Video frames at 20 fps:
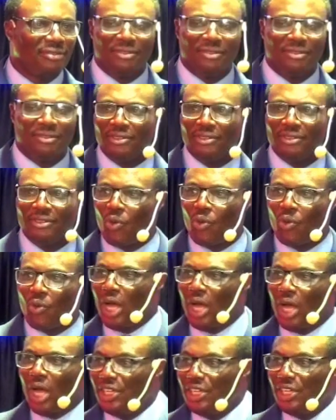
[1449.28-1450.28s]
what did he
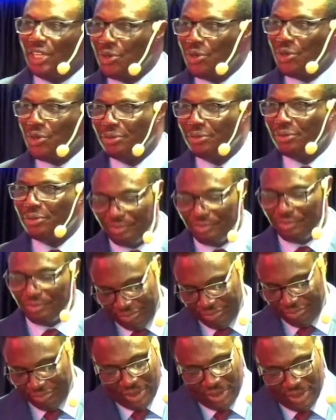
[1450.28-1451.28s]
do?
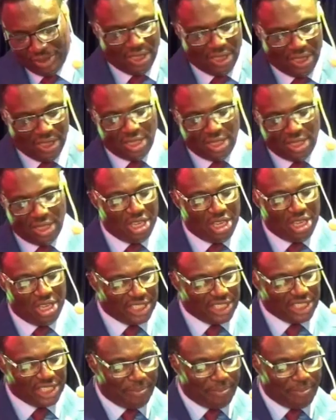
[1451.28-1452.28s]
The immigration
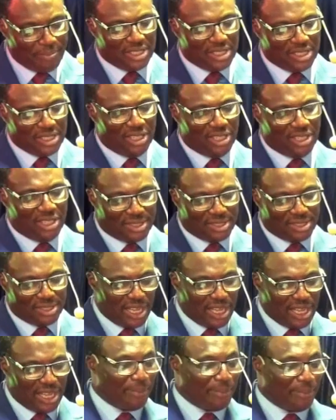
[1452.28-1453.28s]
person just at the
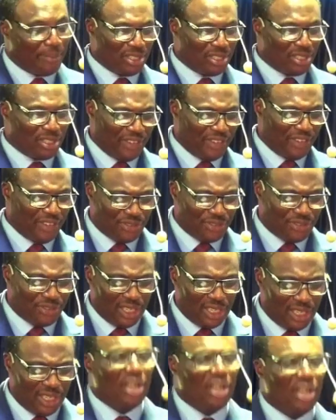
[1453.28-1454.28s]
point of entry,
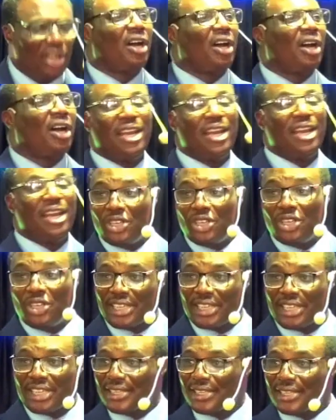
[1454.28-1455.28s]
they will just
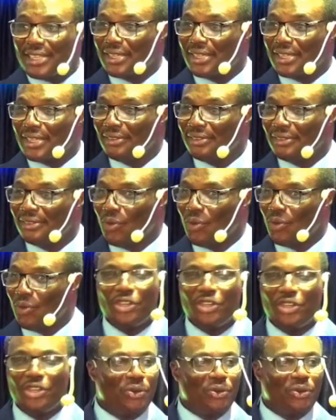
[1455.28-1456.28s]
ask, what do you
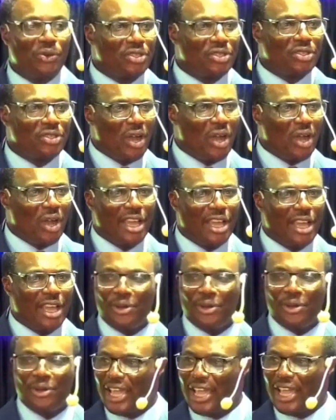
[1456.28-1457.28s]
want? Why are you here?
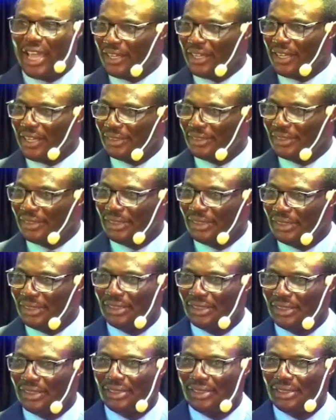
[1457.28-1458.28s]

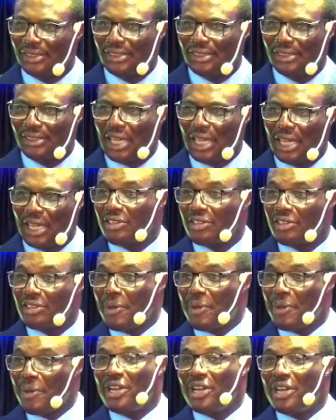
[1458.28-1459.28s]
And people that
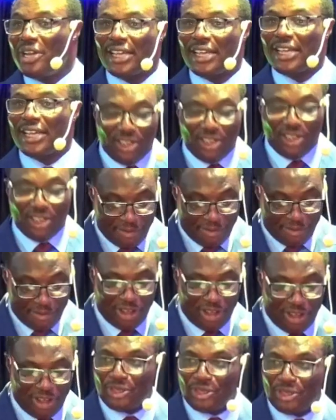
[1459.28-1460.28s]
are not informed,
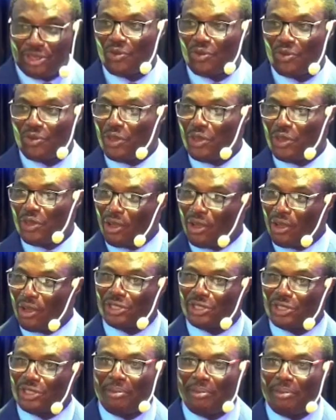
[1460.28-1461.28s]
when you are going to
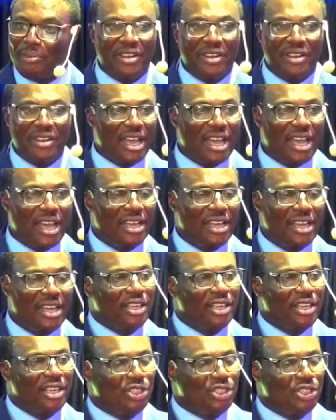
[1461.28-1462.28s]
America,
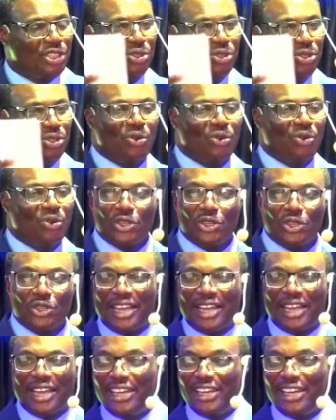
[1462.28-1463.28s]
you want to attend a
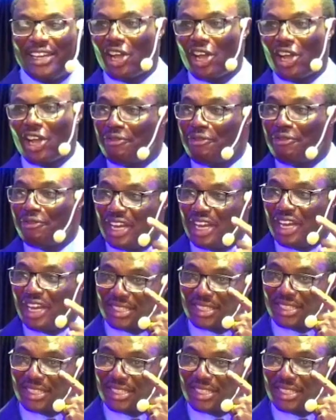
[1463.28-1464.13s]
conference,